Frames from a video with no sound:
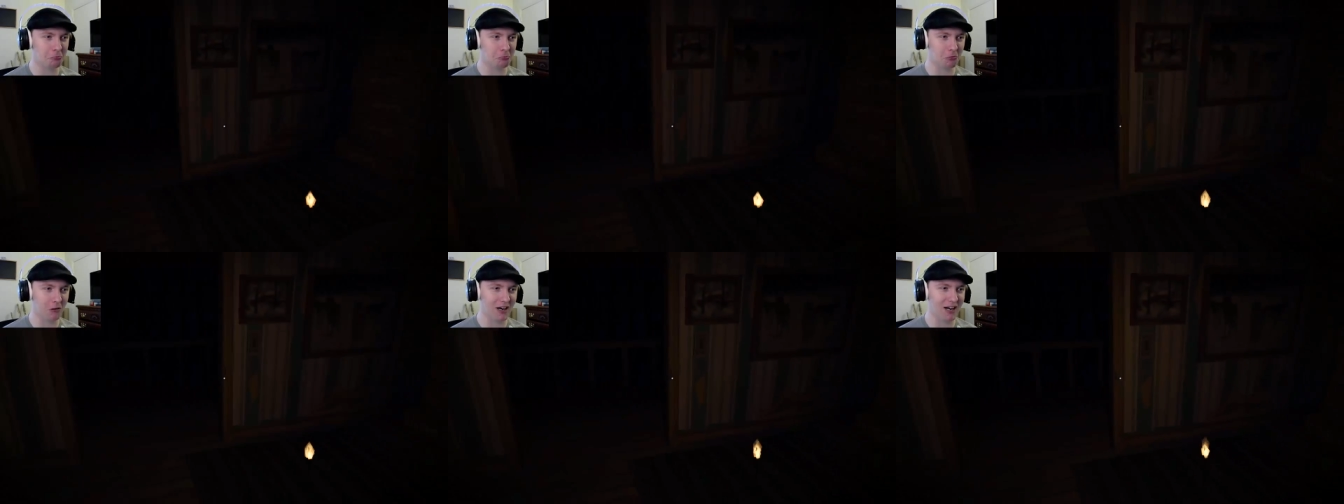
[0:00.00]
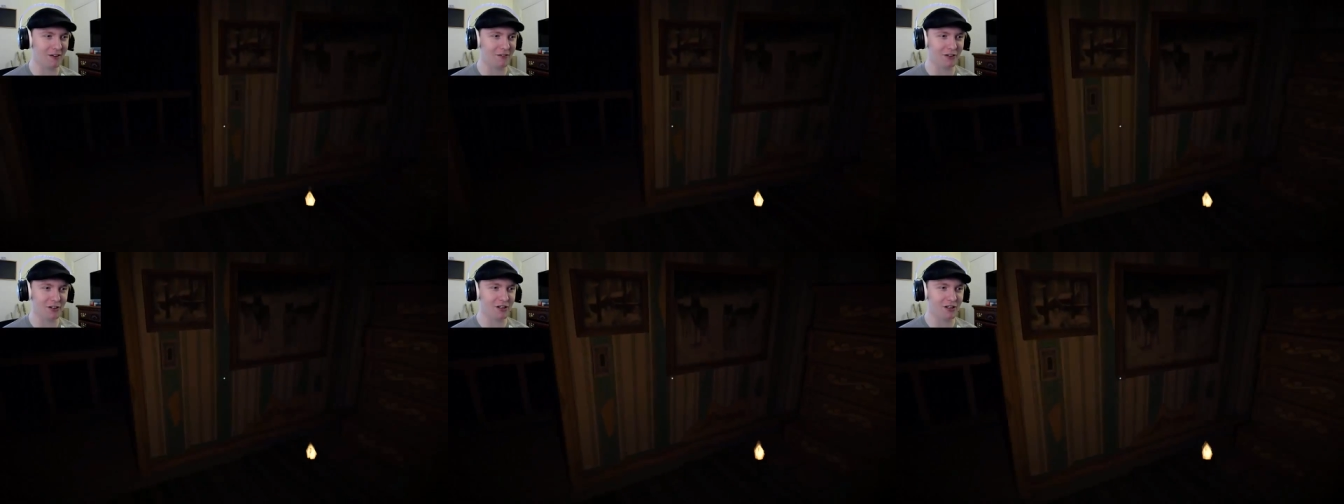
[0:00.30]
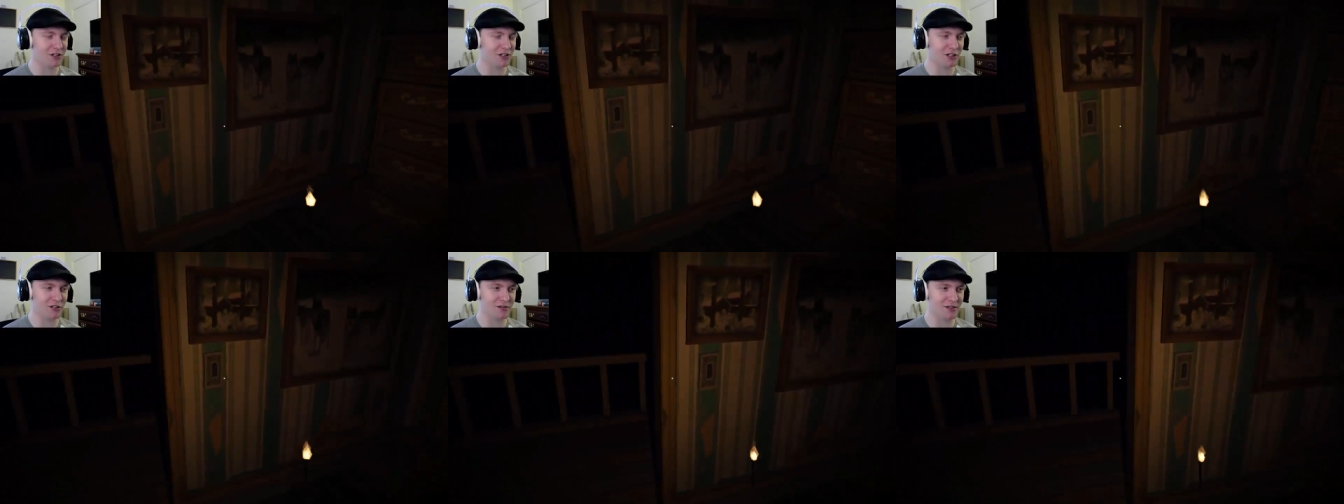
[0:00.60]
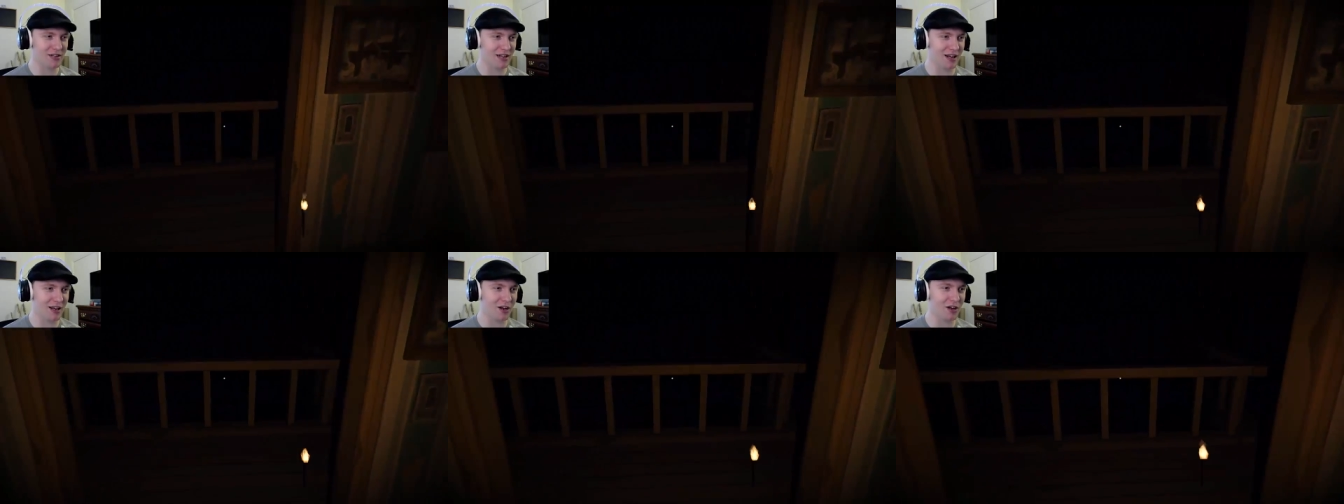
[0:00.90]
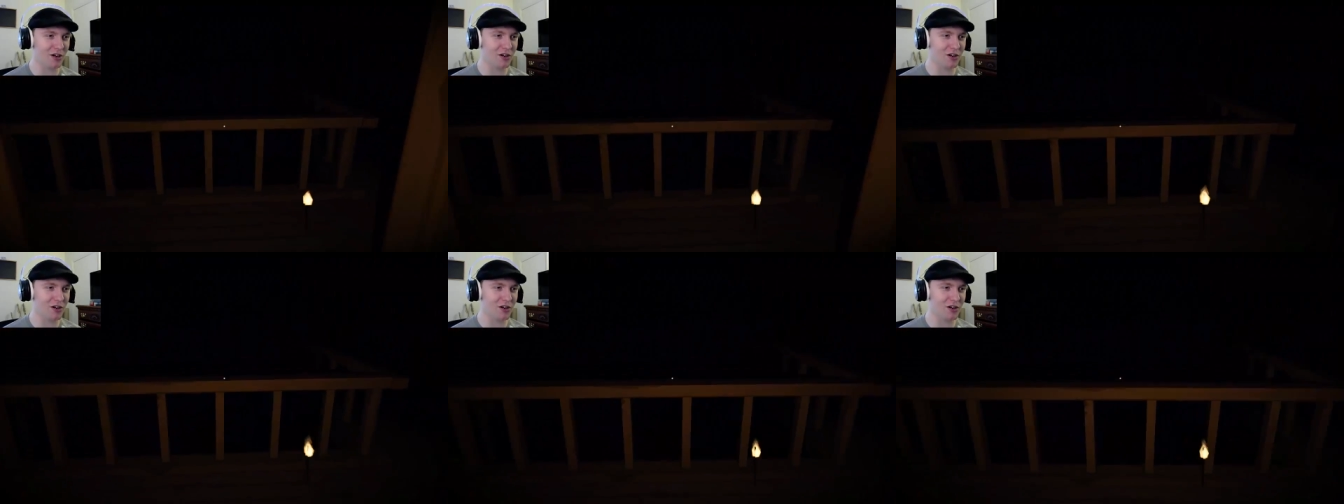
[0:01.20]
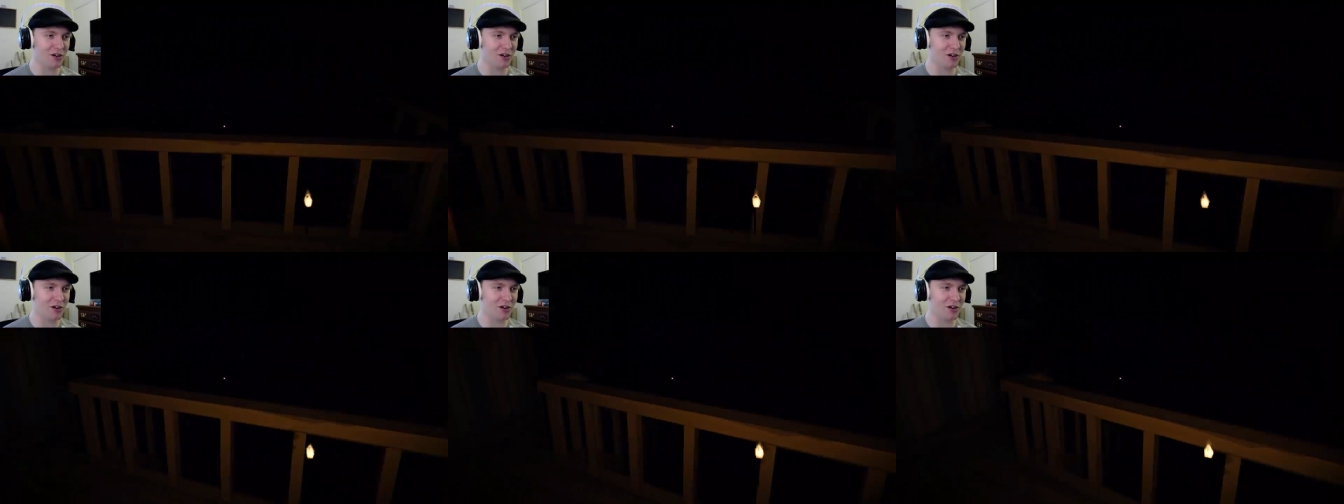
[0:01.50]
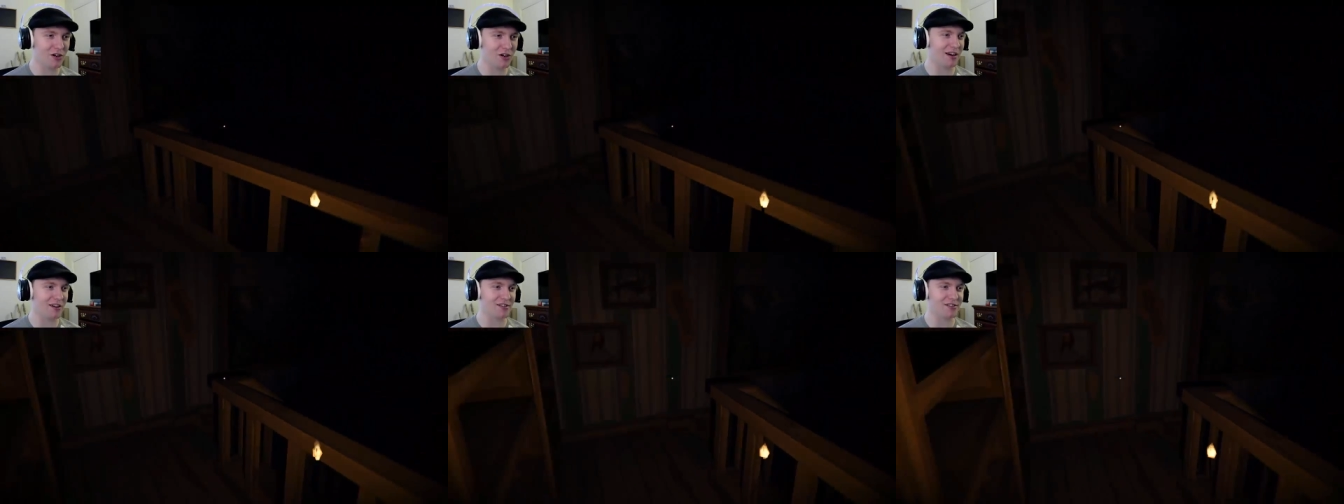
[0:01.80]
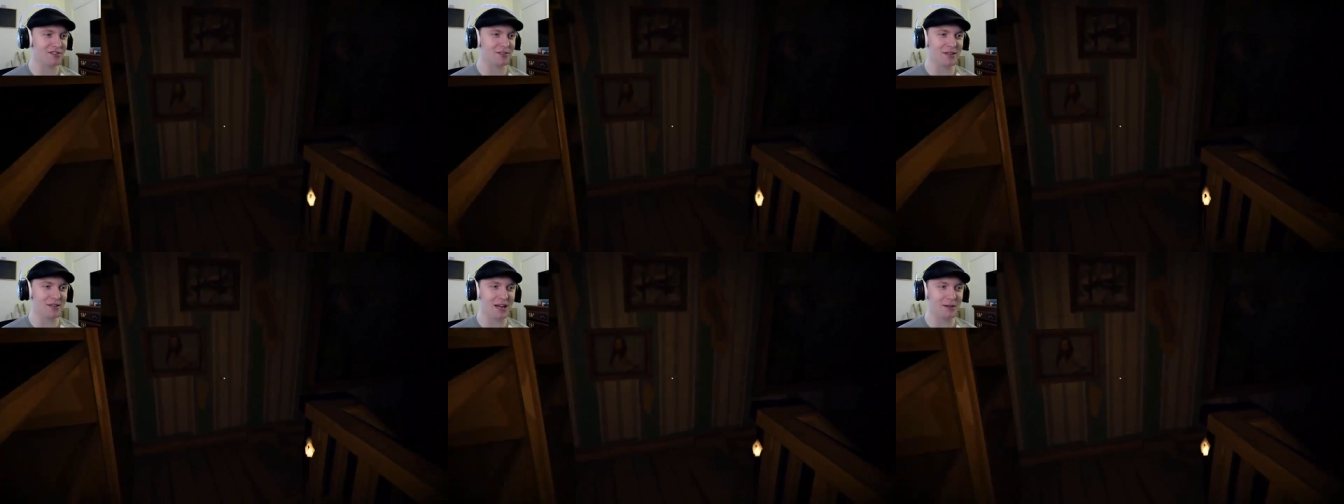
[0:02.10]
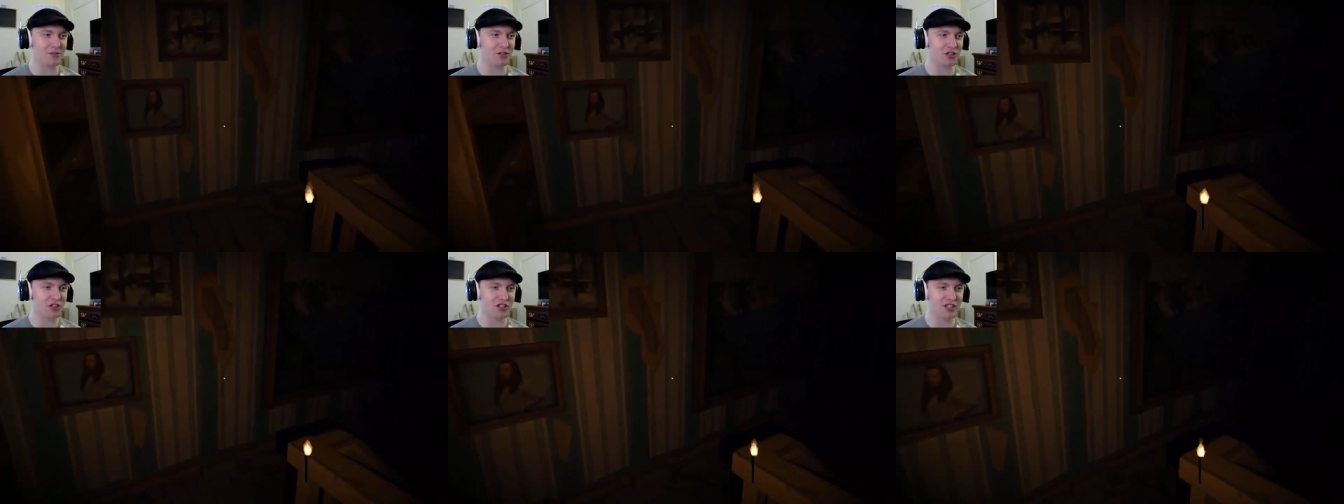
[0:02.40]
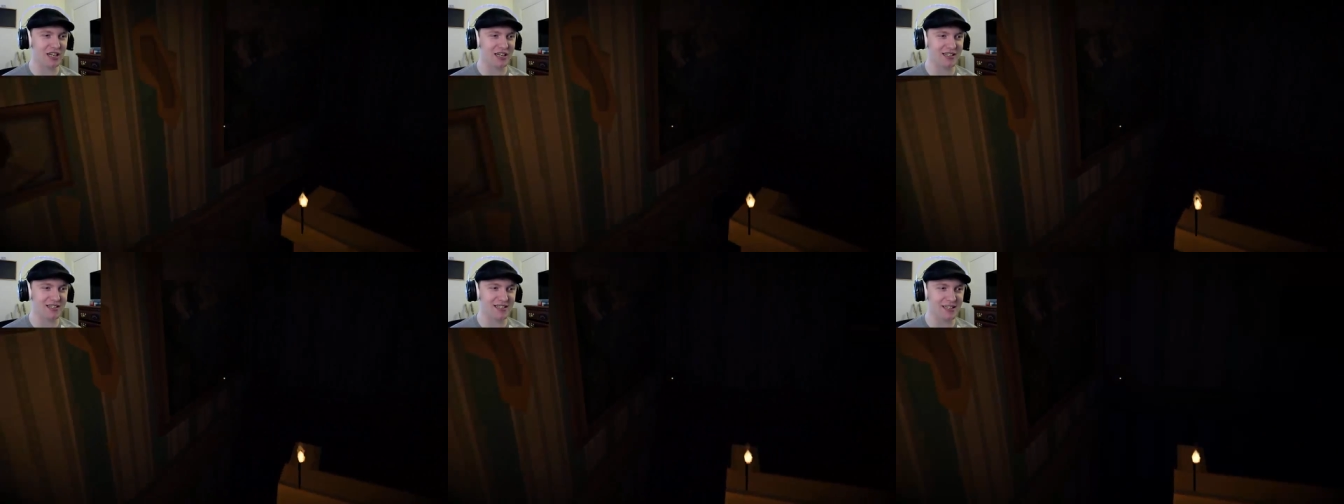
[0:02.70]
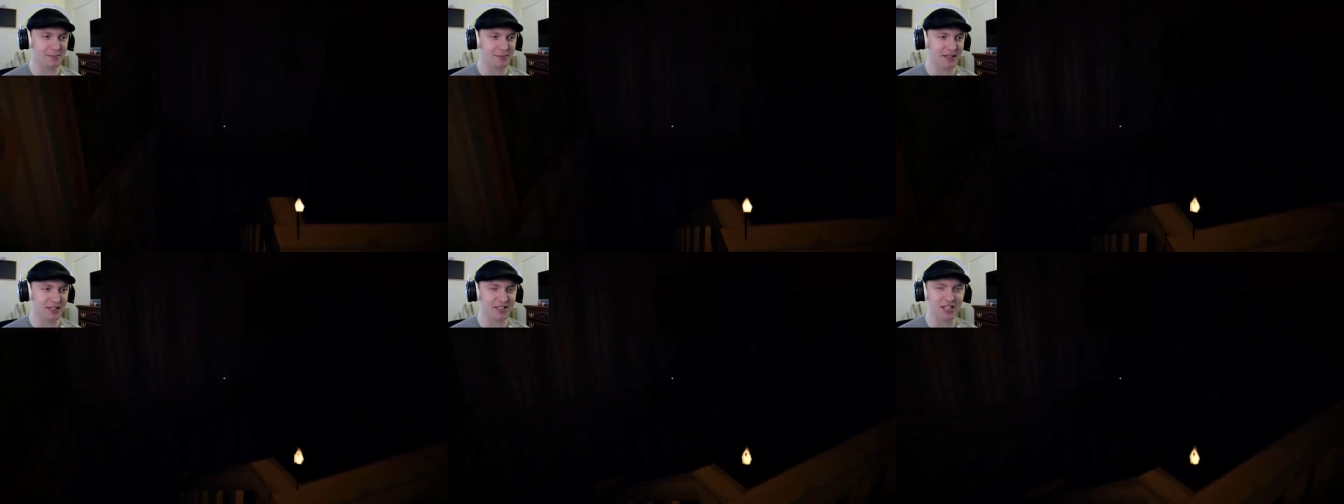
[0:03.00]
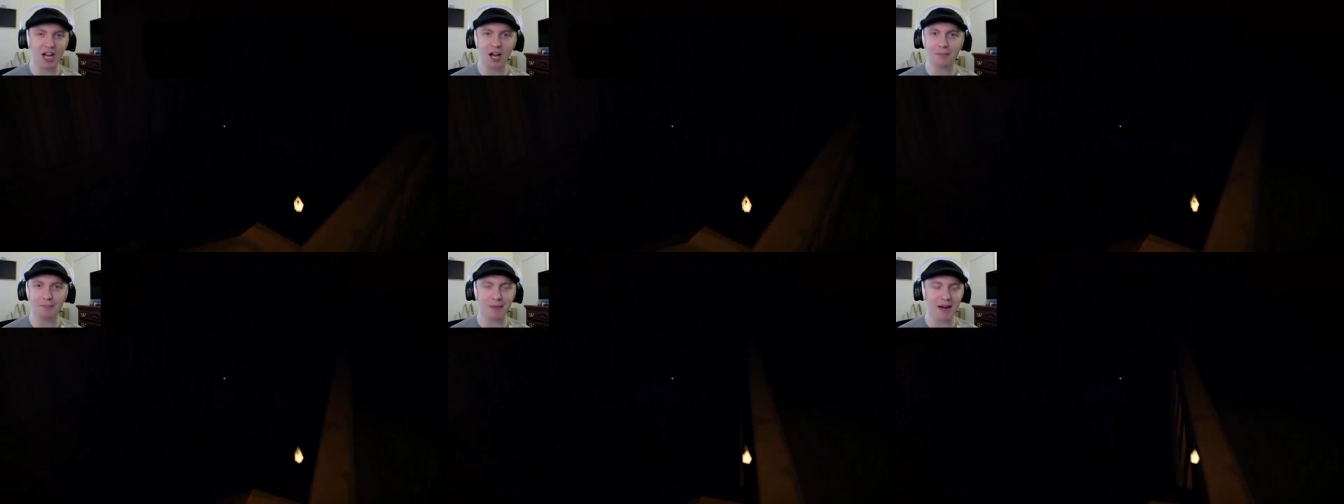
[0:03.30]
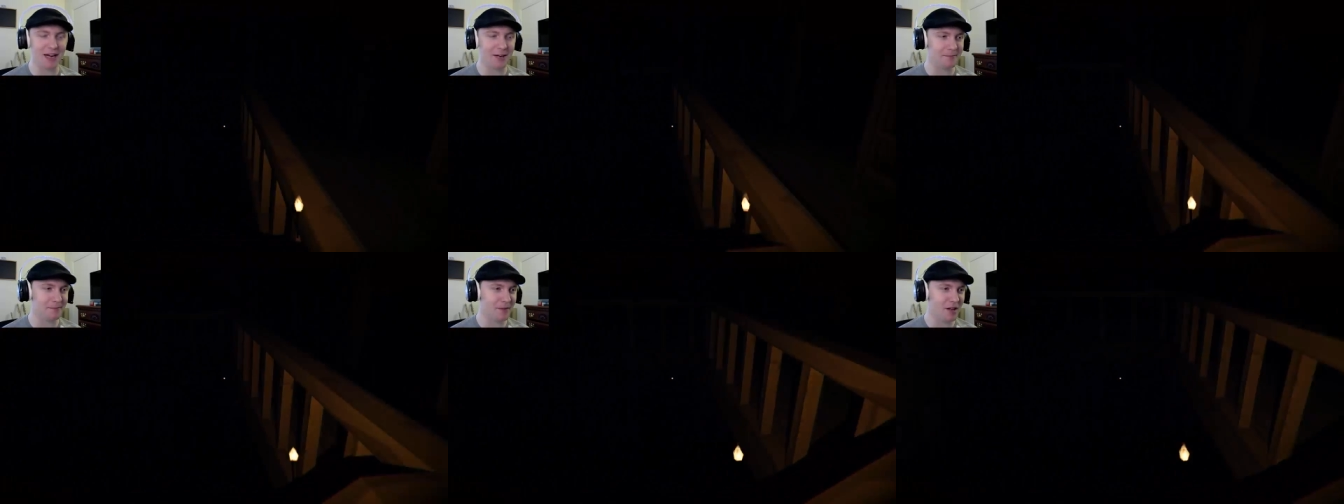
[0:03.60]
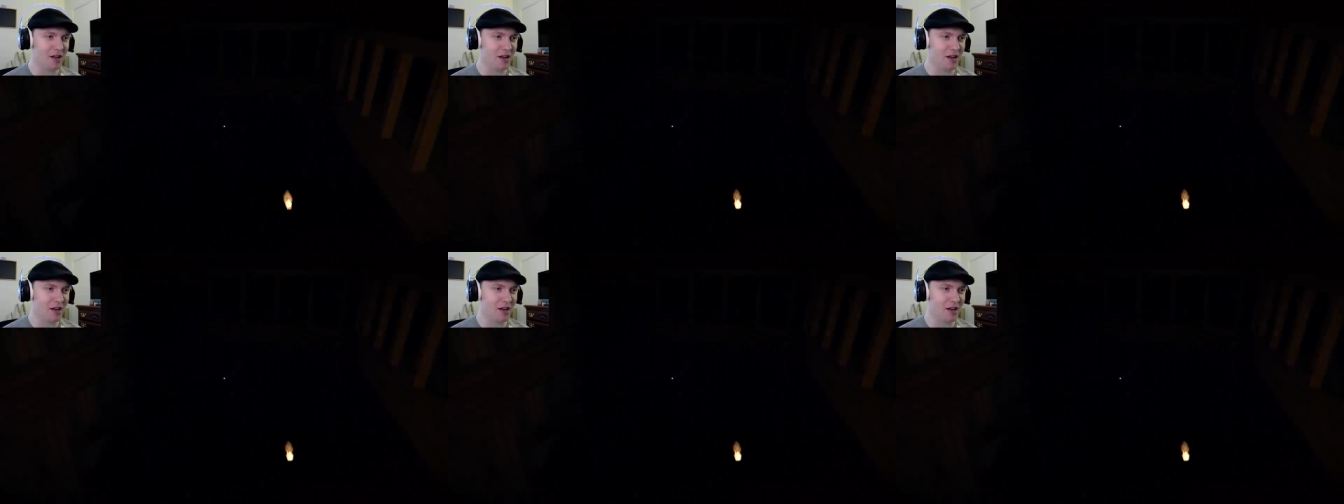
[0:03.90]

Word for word: Whatever, dude. Uh, who cares? Sometimes you just gotta sleep in a tub, man.